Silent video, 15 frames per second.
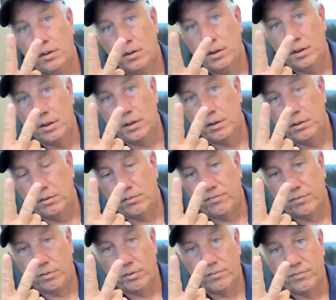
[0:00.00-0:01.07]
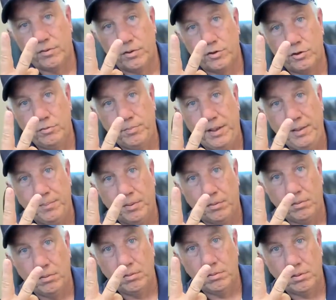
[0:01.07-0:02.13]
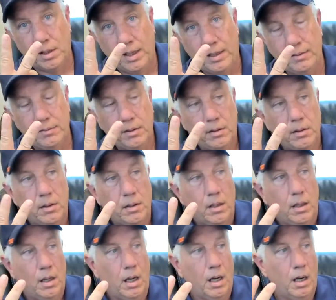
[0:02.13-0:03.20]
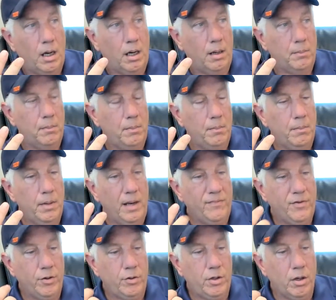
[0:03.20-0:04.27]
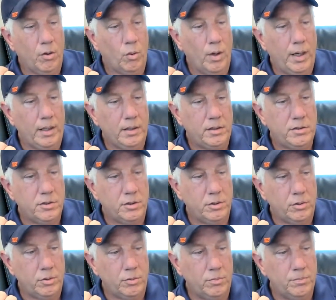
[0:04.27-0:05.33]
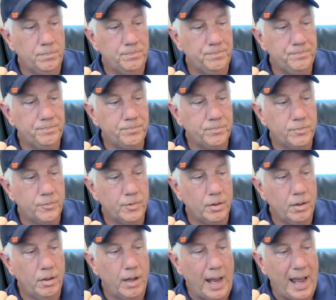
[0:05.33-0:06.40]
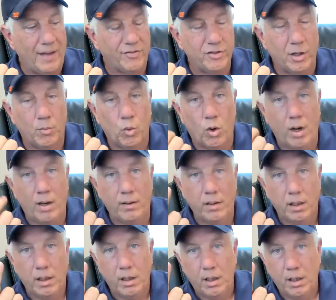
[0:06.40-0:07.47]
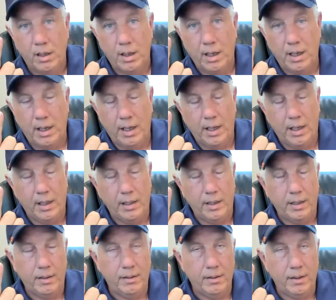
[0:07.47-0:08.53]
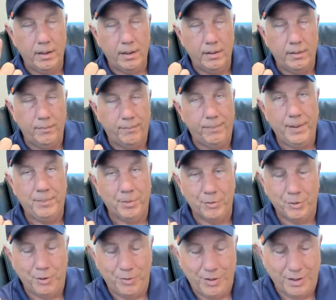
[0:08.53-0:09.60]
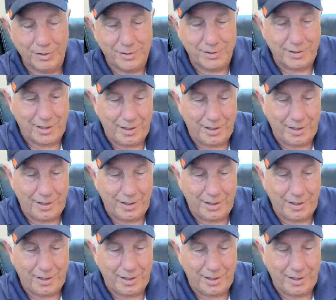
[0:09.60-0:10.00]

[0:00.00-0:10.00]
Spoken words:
it for 2 people, right? If you're going to have someone, and people do this,